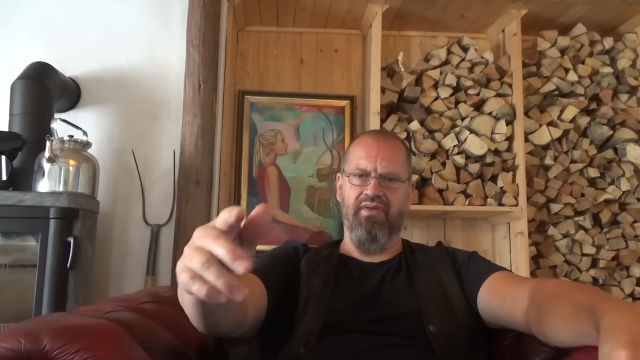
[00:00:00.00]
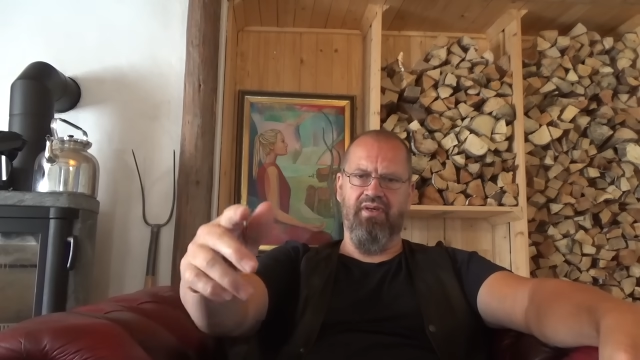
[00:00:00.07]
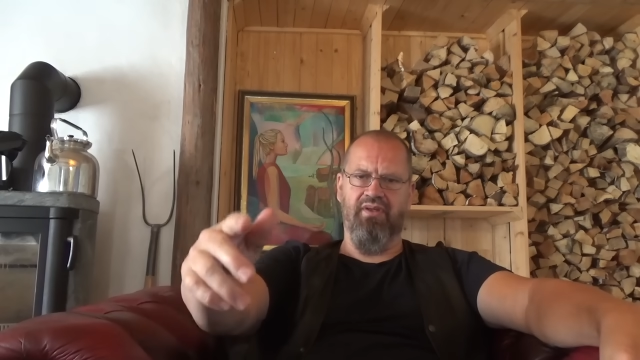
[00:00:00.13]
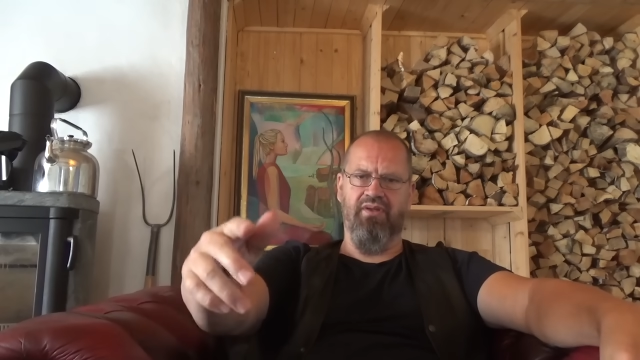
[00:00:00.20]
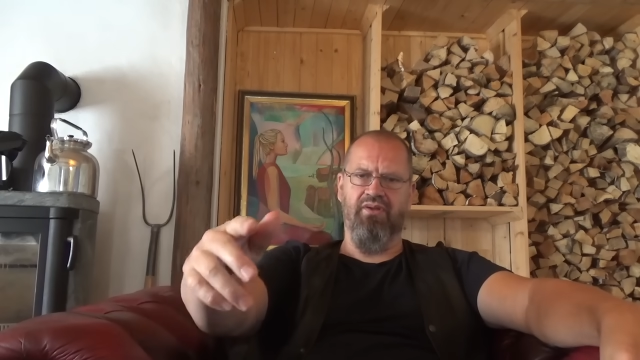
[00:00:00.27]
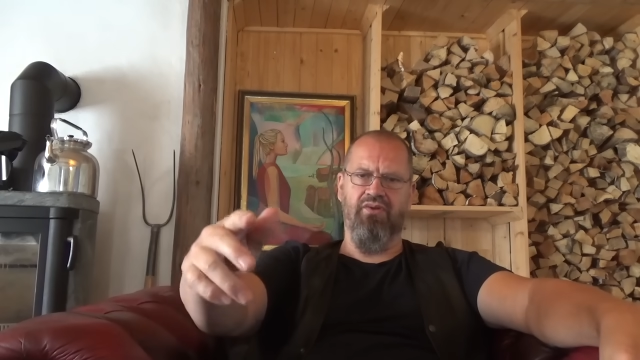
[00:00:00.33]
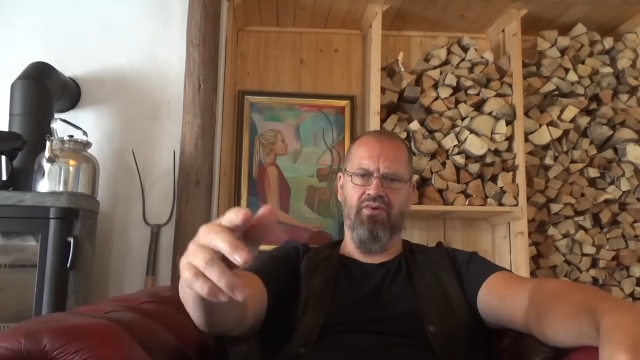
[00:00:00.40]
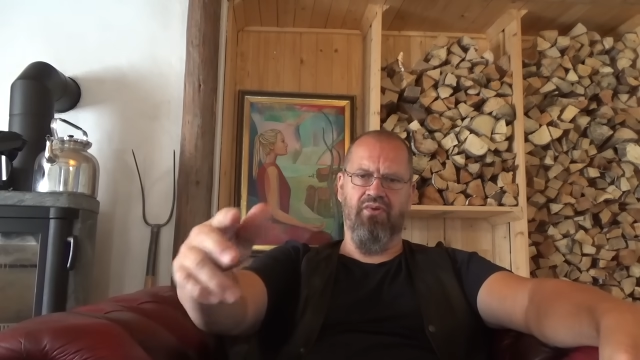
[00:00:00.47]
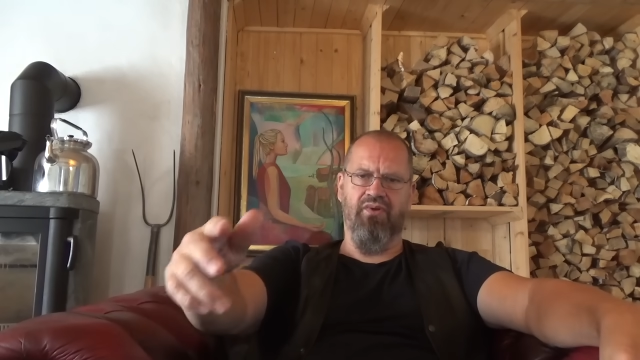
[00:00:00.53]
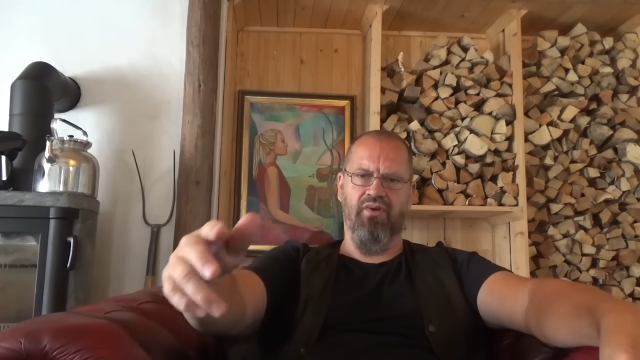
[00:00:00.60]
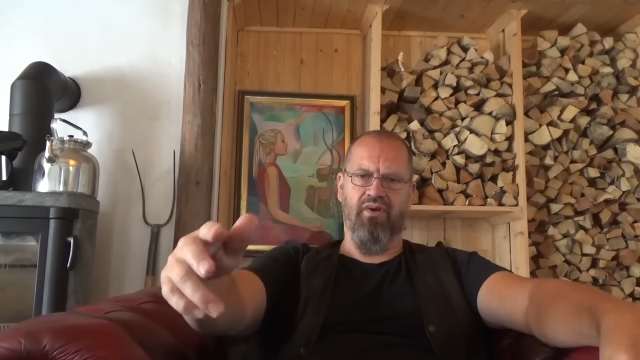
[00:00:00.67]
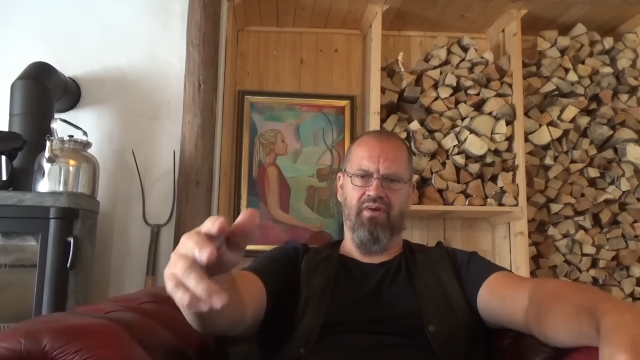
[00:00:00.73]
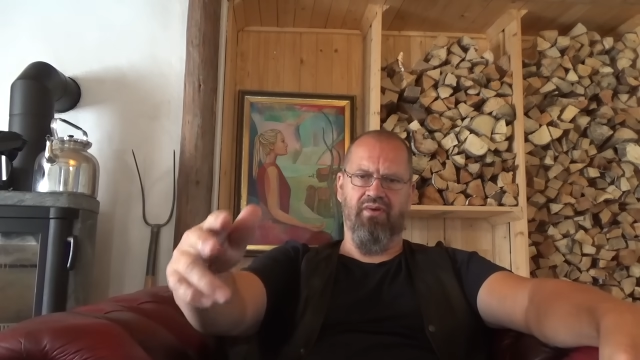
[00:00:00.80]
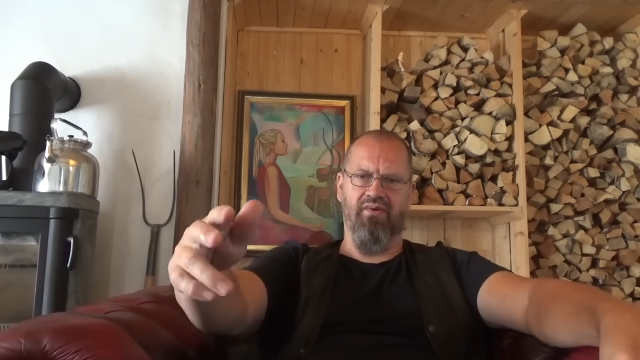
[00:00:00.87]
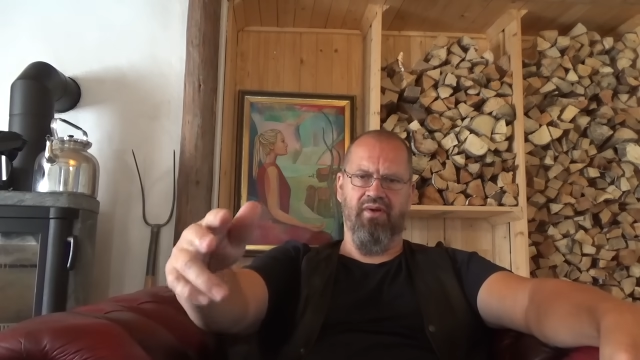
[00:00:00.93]
in the UK,
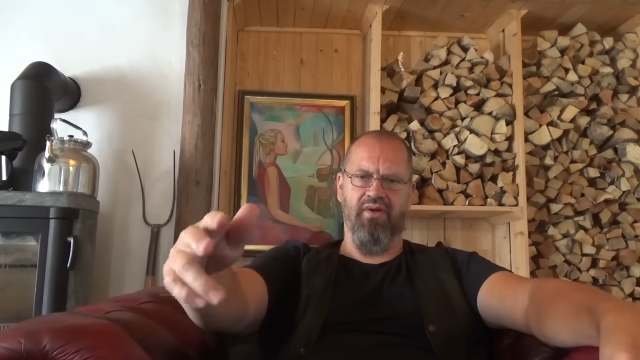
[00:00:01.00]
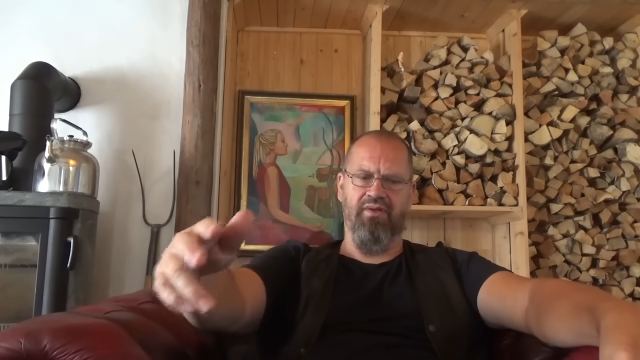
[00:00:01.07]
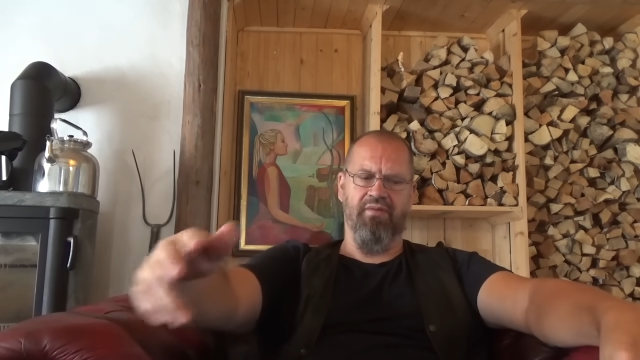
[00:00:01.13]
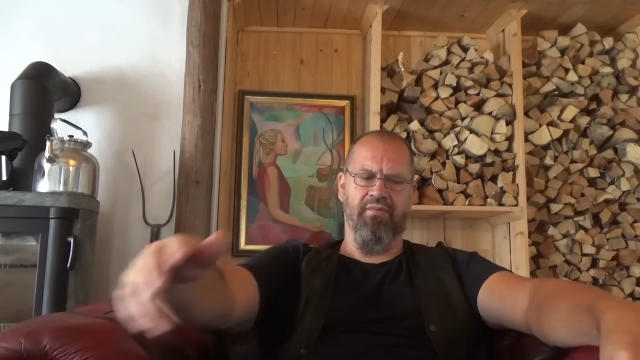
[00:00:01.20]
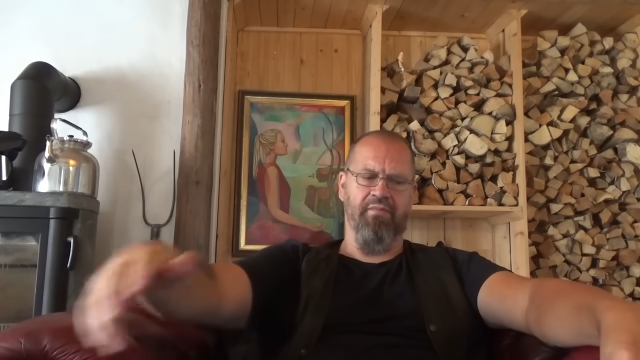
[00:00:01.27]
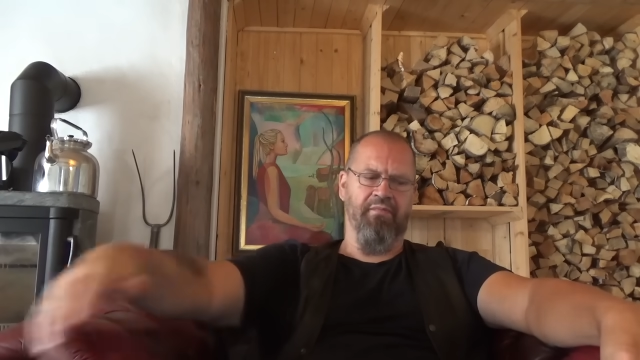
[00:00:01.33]
right?